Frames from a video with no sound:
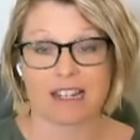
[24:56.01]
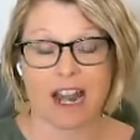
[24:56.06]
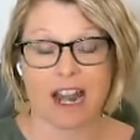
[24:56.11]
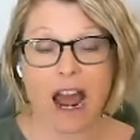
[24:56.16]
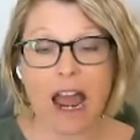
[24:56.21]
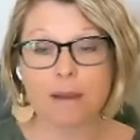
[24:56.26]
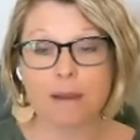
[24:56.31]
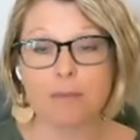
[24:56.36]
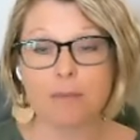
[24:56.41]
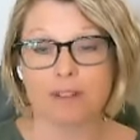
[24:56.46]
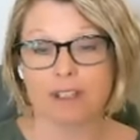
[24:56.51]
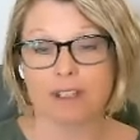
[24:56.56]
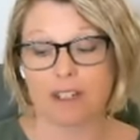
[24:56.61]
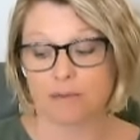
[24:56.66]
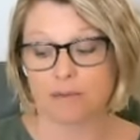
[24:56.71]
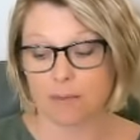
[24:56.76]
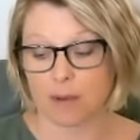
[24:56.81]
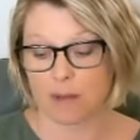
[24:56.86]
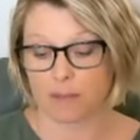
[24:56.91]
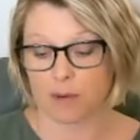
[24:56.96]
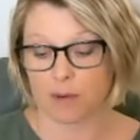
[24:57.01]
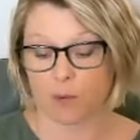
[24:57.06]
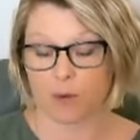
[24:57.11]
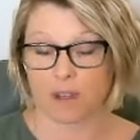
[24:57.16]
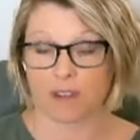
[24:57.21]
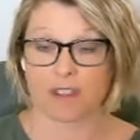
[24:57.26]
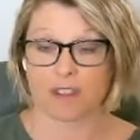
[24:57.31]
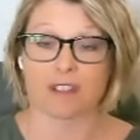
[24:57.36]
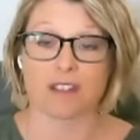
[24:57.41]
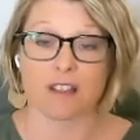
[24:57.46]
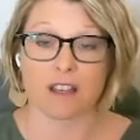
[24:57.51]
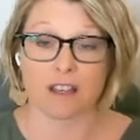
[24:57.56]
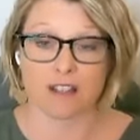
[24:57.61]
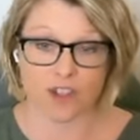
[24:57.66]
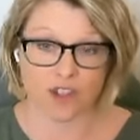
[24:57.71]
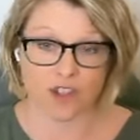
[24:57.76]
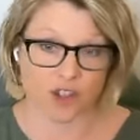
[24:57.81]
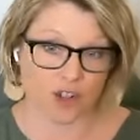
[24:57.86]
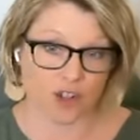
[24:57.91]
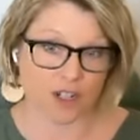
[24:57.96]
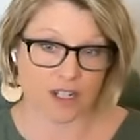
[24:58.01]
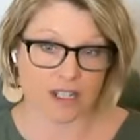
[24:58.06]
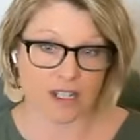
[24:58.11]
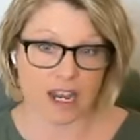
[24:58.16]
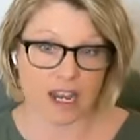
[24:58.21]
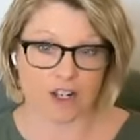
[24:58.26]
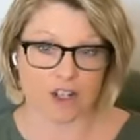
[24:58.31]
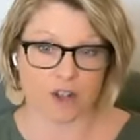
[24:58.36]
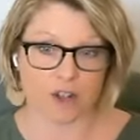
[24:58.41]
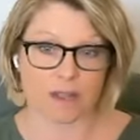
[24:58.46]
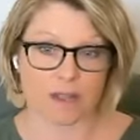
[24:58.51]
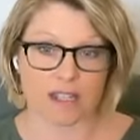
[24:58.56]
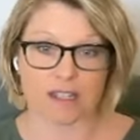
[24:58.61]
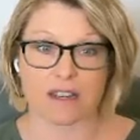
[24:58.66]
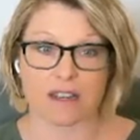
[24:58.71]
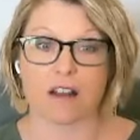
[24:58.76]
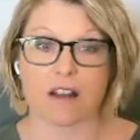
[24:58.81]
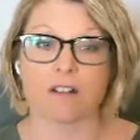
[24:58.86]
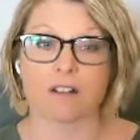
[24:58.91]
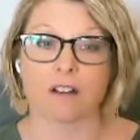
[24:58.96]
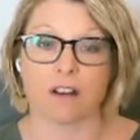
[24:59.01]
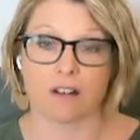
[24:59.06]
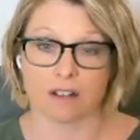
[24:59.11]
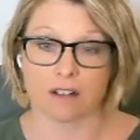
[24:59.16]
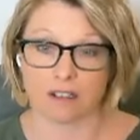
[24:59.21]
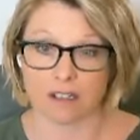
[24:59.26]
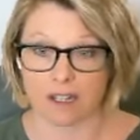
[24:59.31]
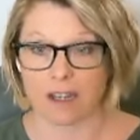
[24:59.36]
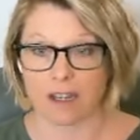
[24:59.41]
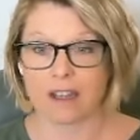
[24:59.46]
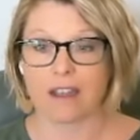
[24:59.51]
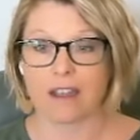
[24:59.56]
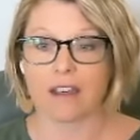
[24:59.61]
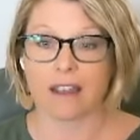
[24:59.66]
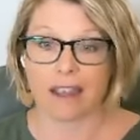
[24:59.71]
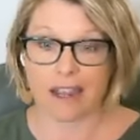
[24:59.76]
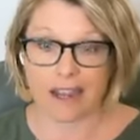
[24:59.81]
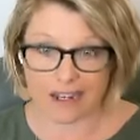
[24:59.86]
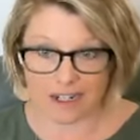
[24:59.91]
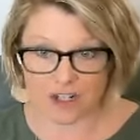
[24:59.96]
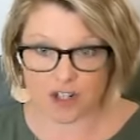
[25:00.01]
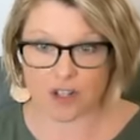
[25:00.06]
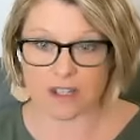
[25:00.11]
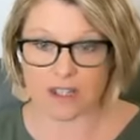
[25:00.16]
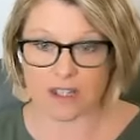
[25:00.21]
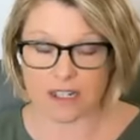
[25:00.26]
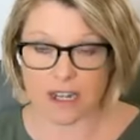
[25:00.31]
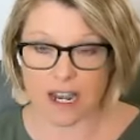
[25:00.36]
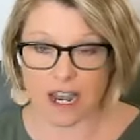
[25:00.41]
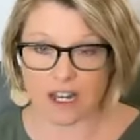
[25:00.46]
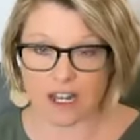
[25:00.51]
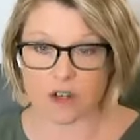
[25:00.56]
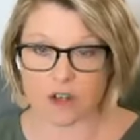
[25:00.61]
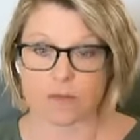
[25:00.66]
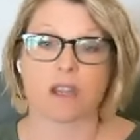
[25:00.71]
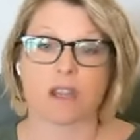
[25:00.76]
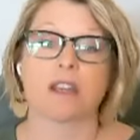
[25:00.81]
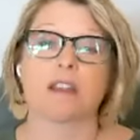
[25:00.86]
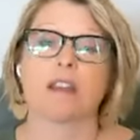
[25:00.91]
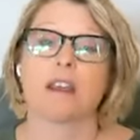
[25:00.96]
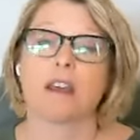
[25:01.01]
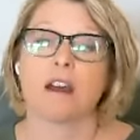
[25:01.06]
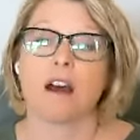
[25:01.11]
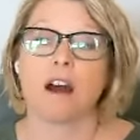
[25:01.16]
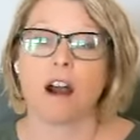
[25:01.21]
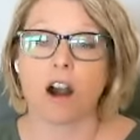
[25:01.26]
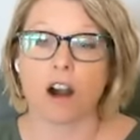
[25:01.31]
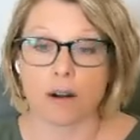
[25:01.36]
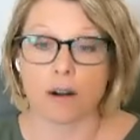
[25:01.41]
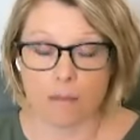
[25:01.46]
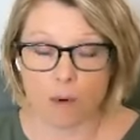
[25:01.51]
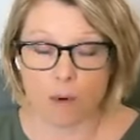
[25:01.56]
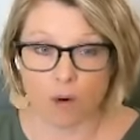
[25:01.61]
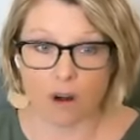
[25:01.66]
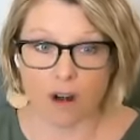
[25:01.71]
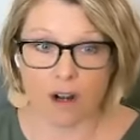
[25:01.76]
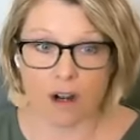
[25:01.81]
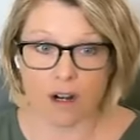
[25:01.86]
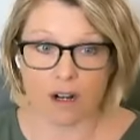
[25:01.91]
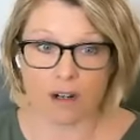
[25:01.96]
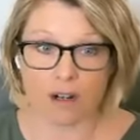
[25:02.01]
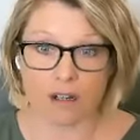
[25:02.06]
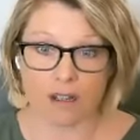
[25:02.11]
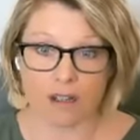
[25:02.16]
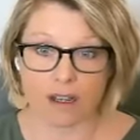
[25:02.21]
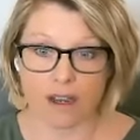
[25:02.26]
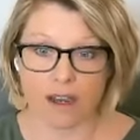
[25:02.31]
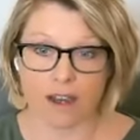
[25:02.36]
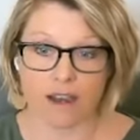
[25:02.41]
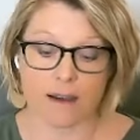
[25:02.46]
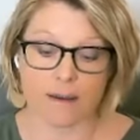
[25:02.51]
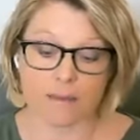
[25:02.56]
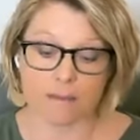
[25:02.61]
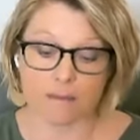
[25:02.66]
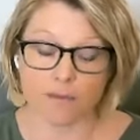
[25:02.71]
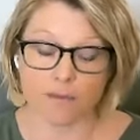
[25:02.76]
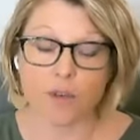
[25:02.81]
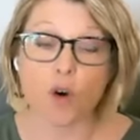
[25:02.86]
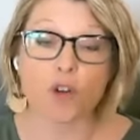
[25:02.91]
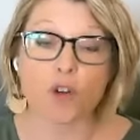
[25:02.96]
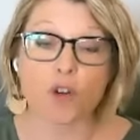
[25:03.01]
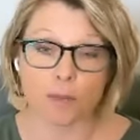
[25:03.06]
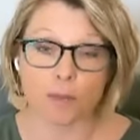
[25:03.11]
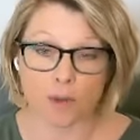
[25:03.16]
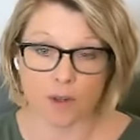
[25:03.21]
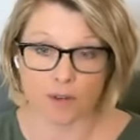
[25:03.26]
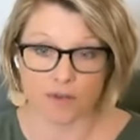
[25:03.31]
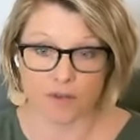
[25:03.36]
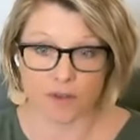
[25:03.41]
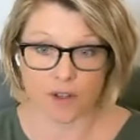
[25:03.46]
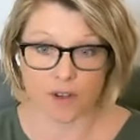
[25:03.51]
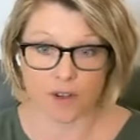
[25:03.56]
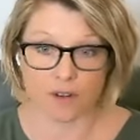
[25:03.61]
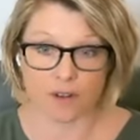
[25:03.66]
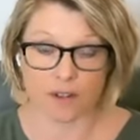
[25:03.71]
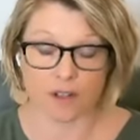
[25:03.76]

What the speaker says: And I believe people with a certain attachment style called anxious attachment are more vulnerable for,